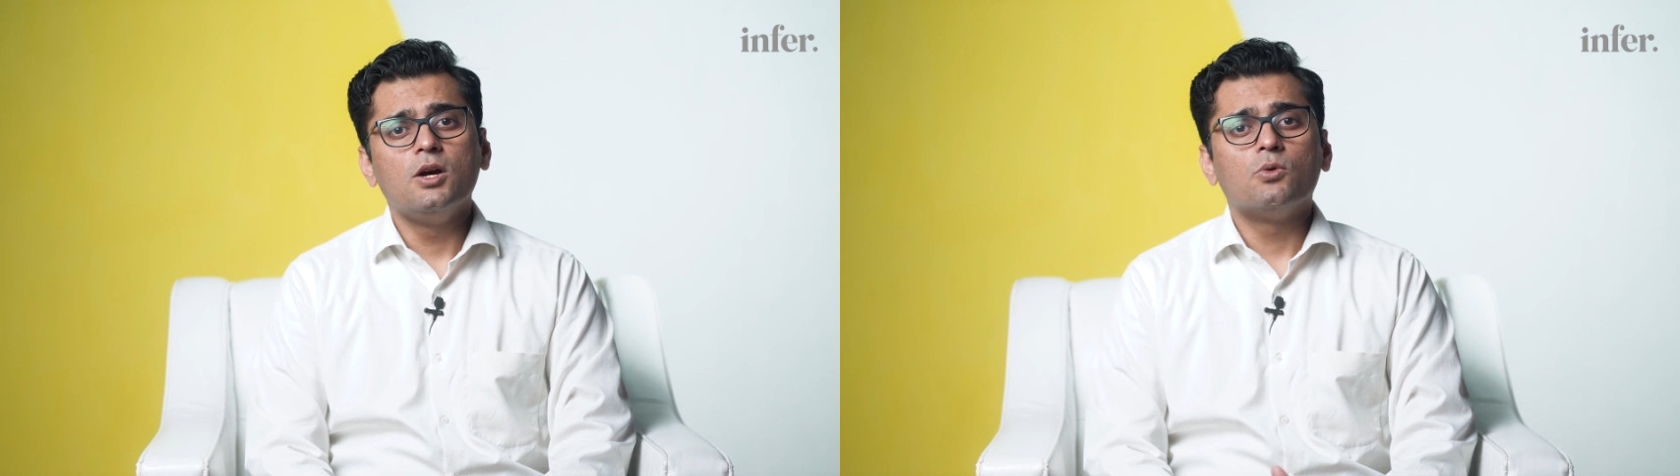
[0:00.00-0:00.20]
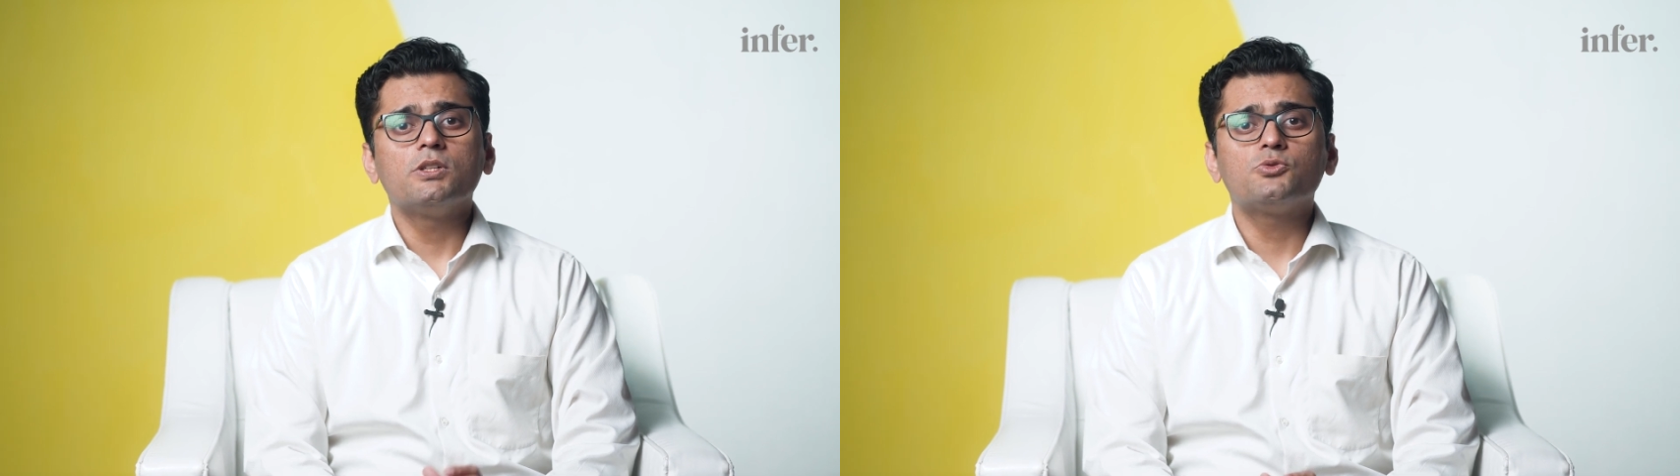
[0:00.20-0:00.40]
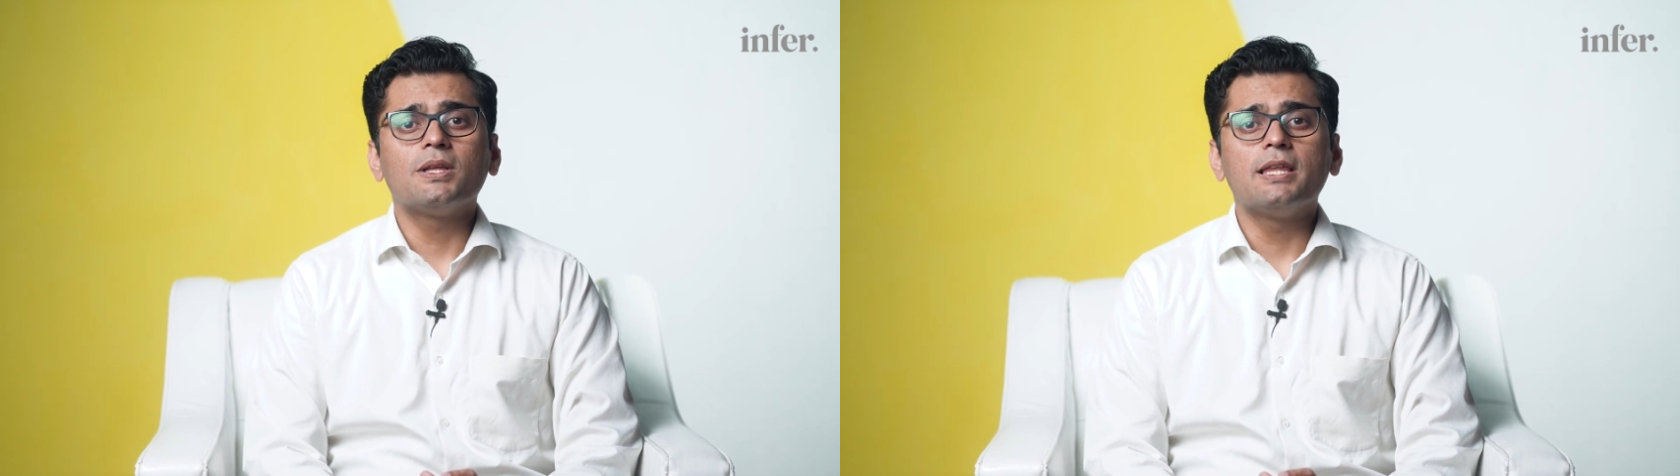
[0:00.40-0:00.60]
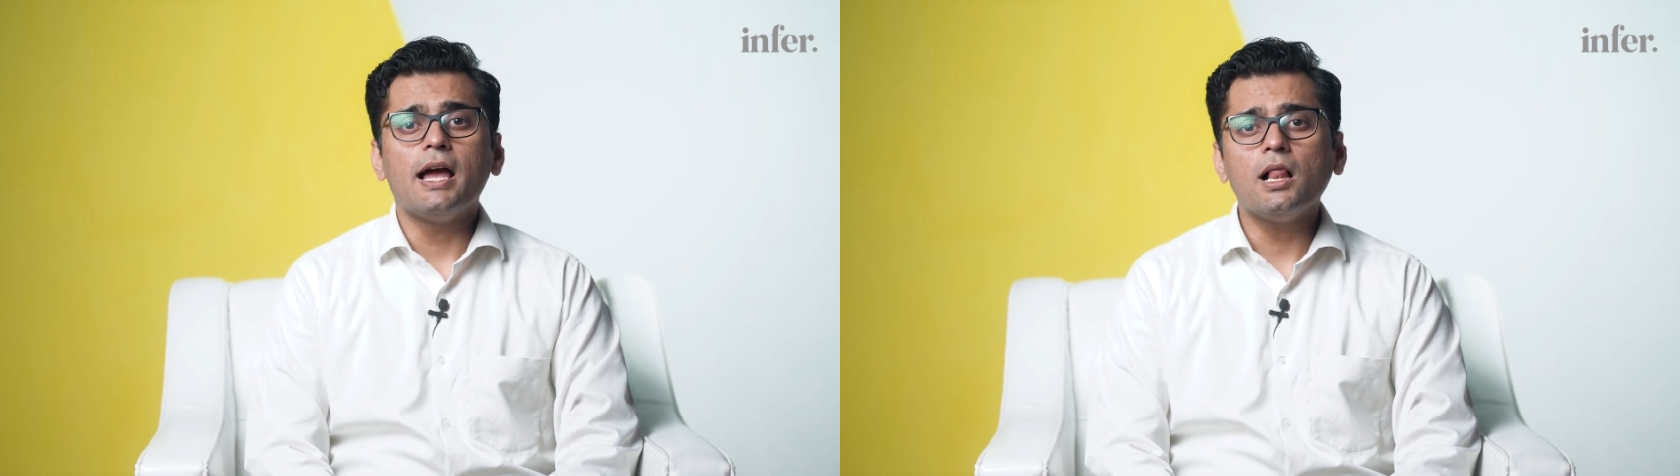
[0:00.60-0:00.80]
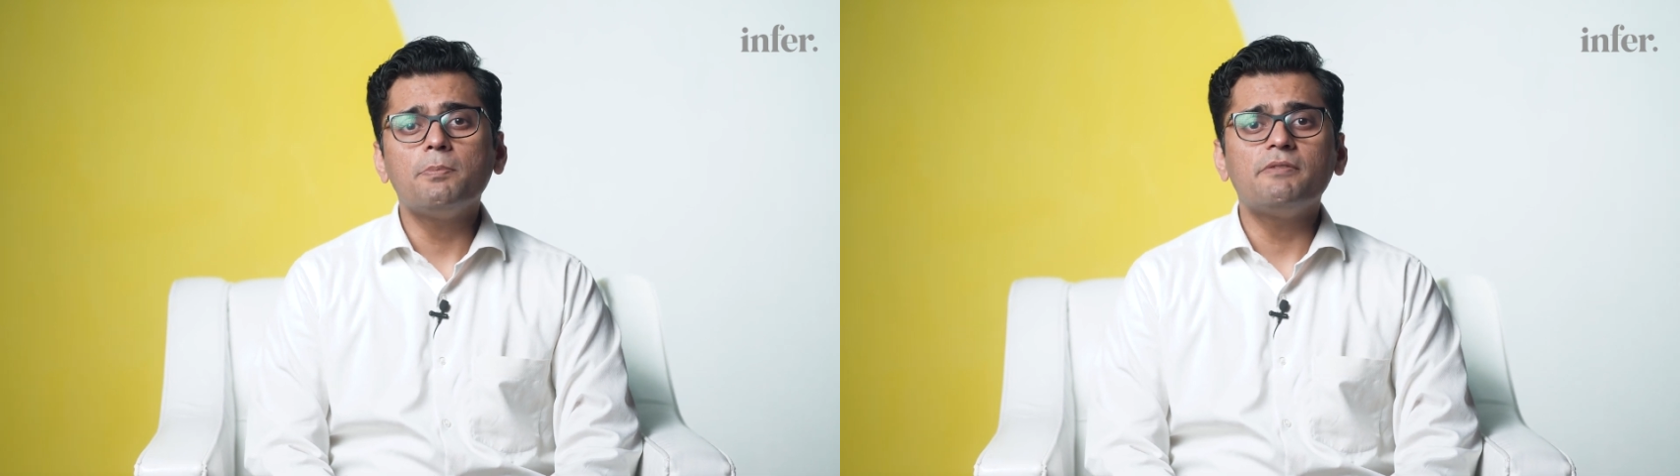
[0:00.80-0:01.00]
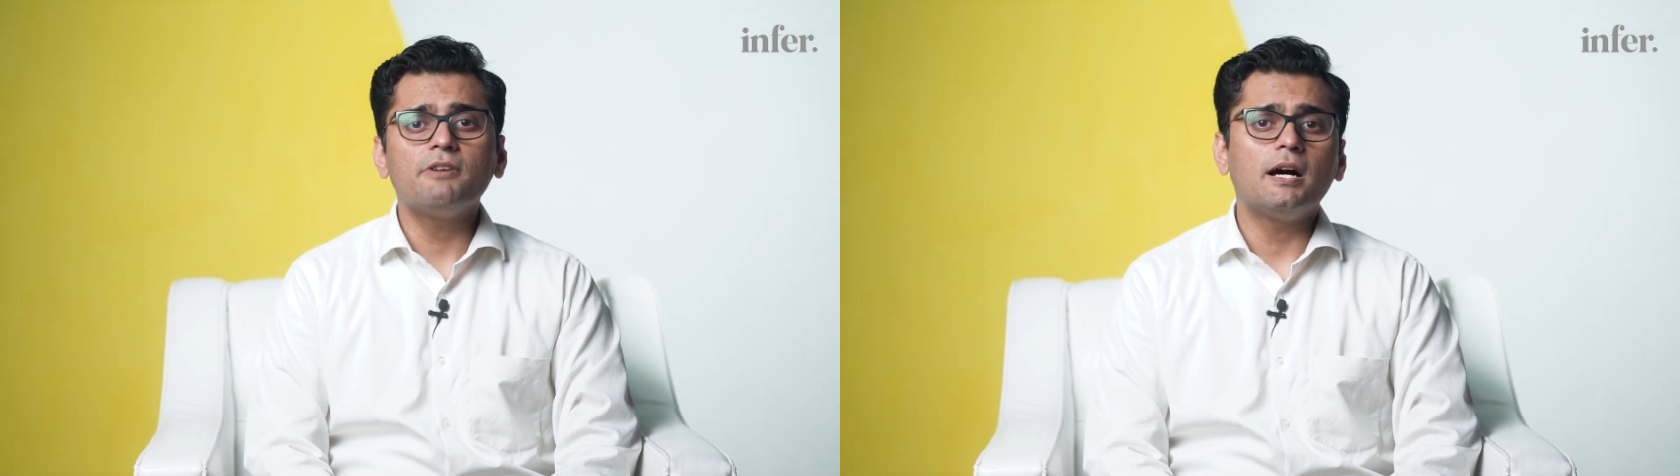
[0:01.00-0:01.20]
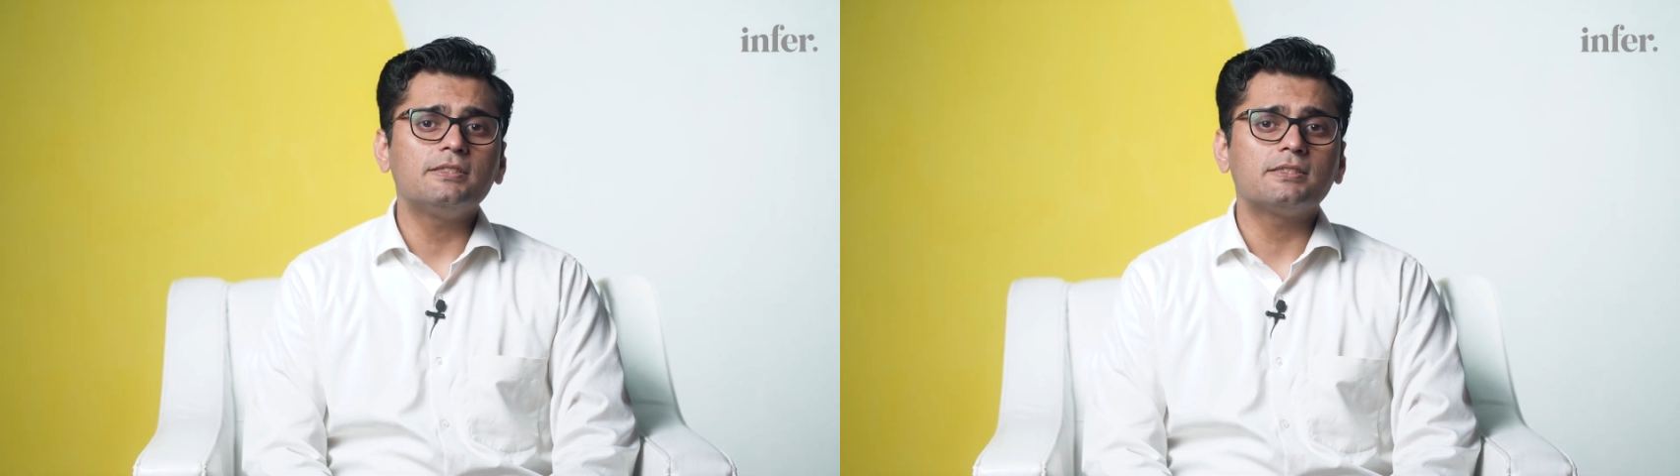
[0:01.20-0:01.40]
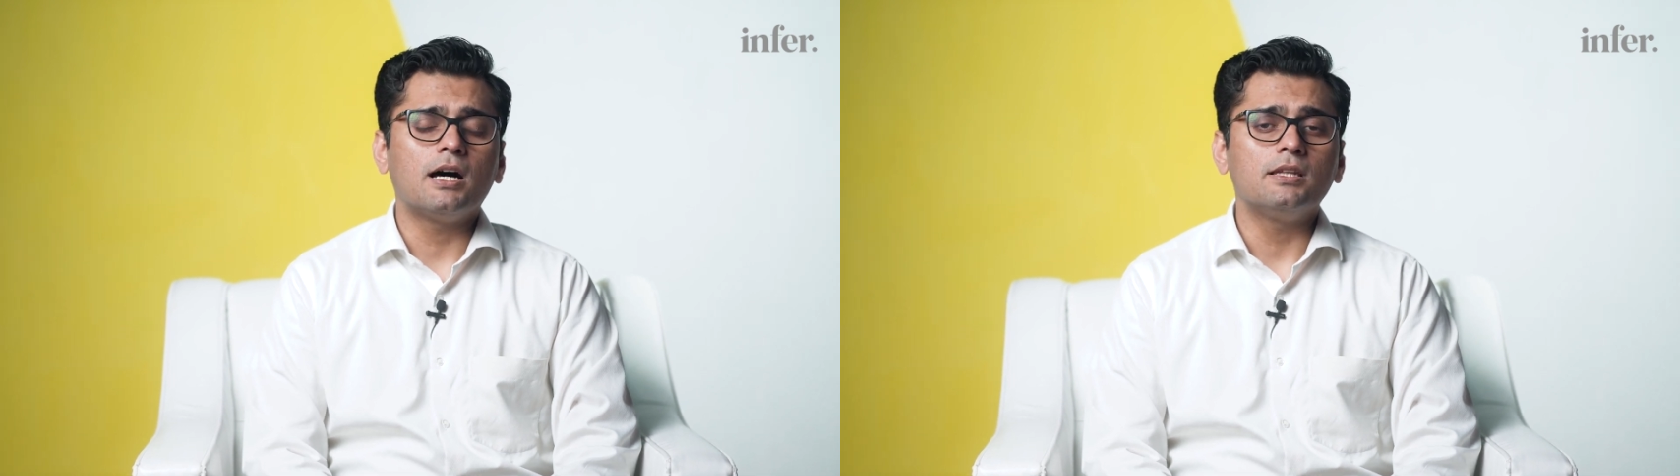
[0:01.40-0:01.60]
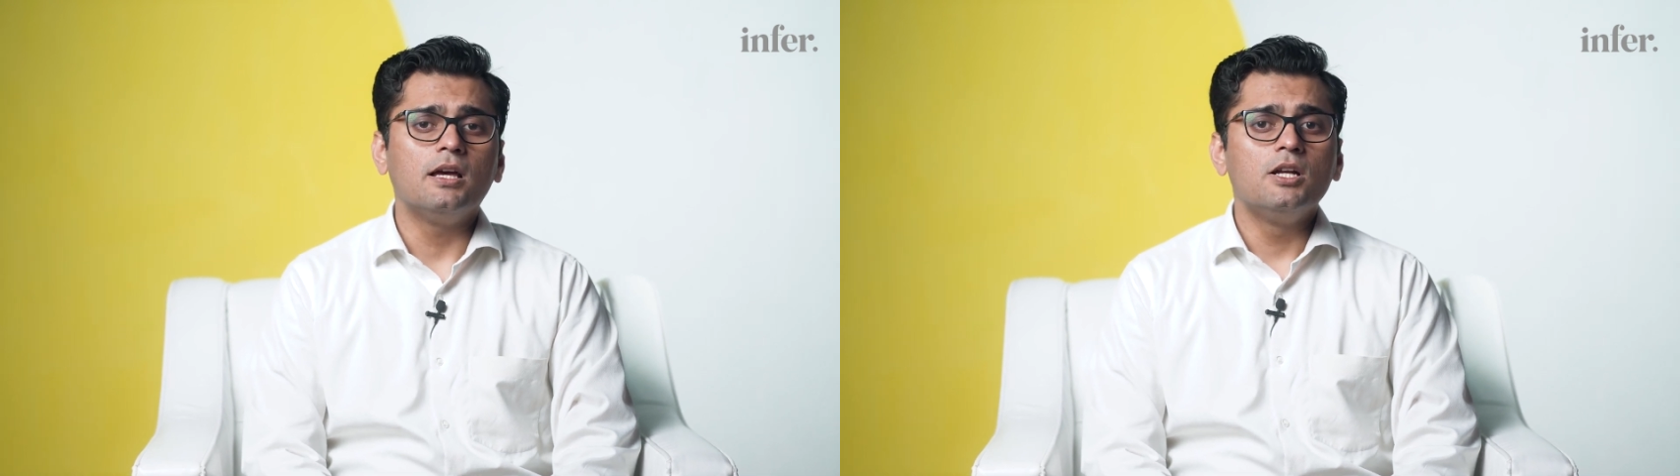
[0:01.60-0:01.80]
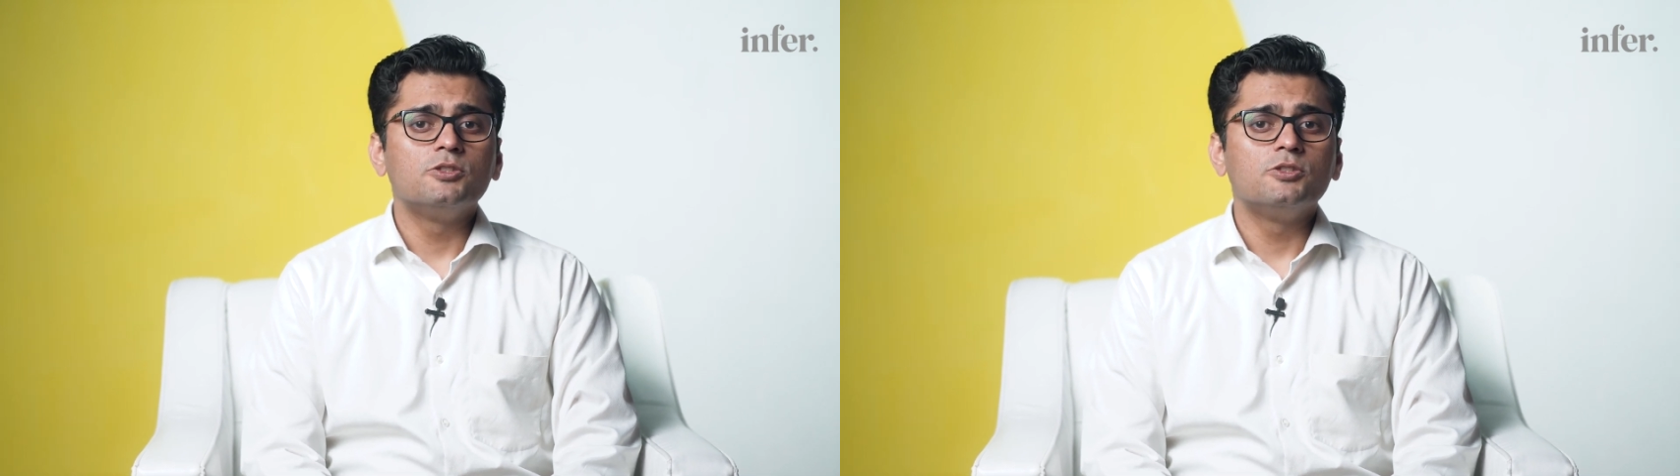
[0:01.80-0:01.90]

which will help Afghanistan